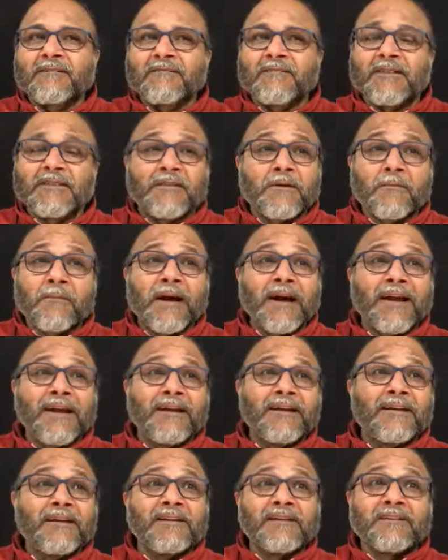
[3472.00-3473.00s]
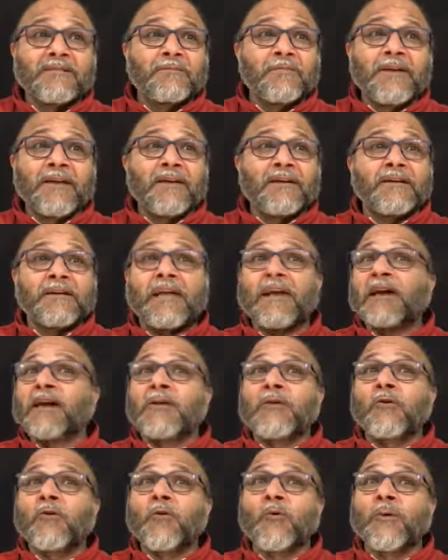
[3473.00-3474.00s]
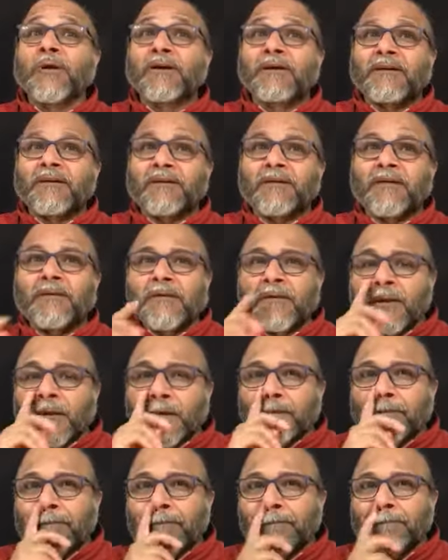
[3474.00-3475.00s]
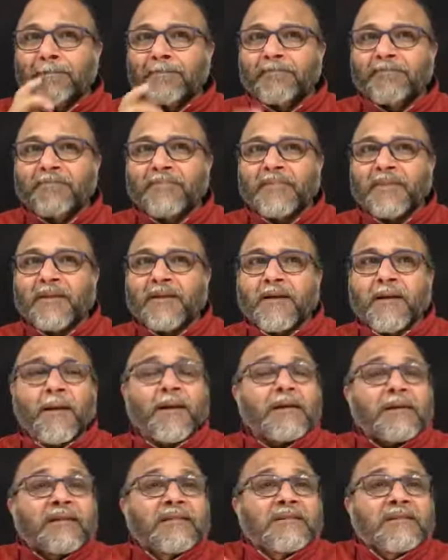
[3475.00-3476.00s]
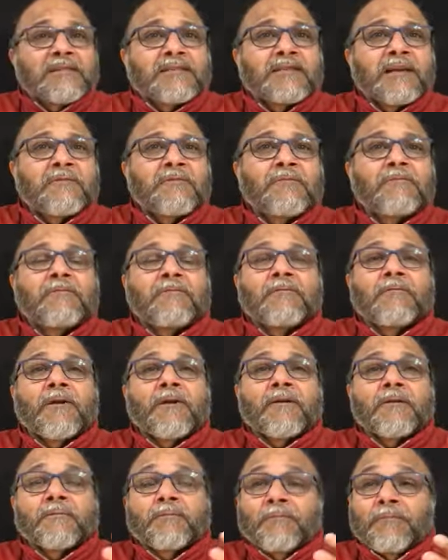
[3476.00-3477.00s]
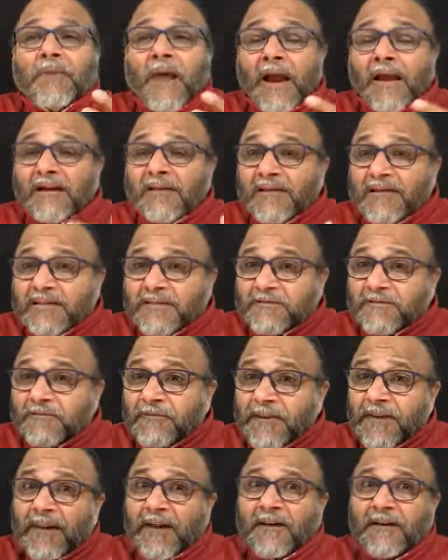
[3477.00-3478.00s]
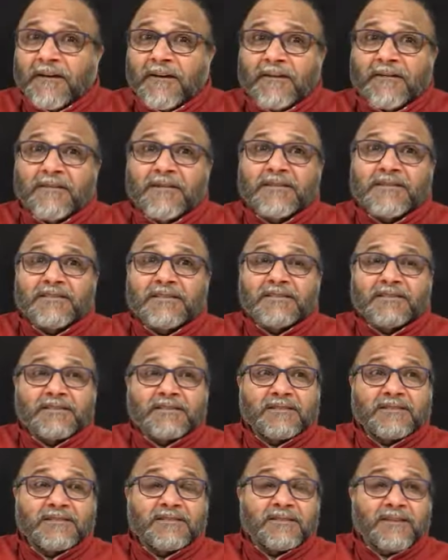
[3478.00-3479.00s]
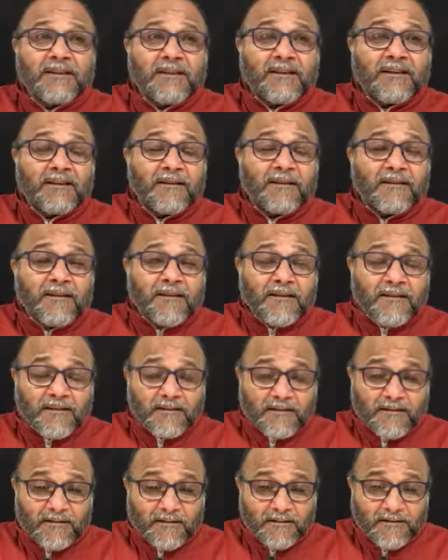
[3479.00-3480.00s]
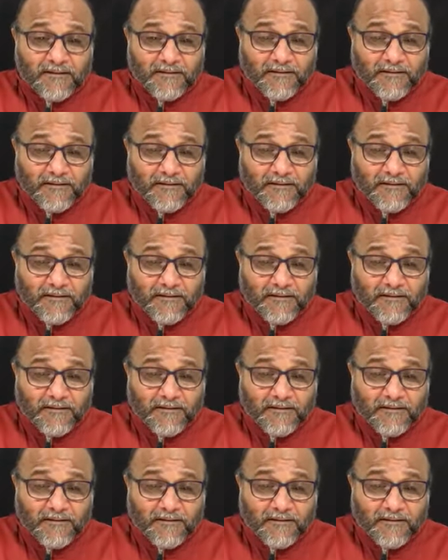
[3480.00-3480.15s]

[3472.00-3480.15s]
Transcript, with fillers: When the mind is being taken over. And this is a, uh, and this fear, this uh, uh, uh,